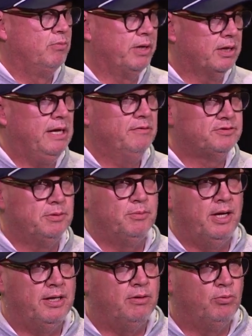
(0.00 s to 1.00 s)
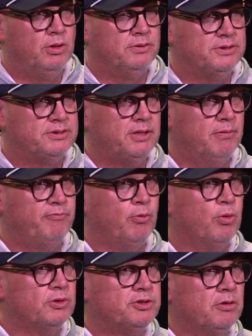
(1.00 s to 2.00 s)
We got to have somebody willing to step
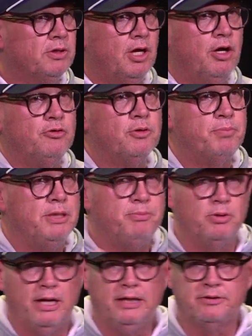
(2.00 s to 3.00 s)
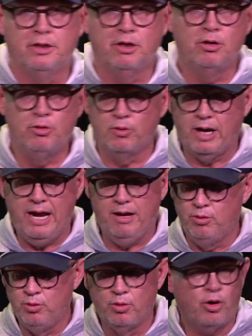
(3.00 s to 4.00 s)
forward so that other people out there who
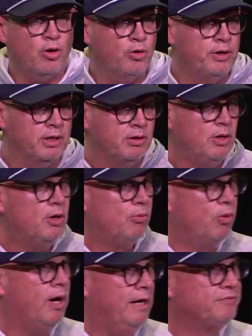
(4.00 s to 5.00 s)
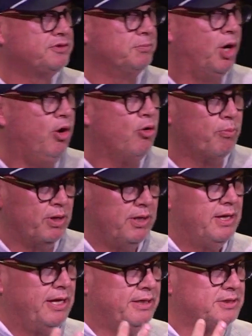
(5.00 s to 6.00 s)
are hurting will have some hope.
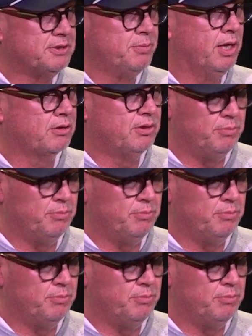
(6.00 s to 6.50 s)
And it's about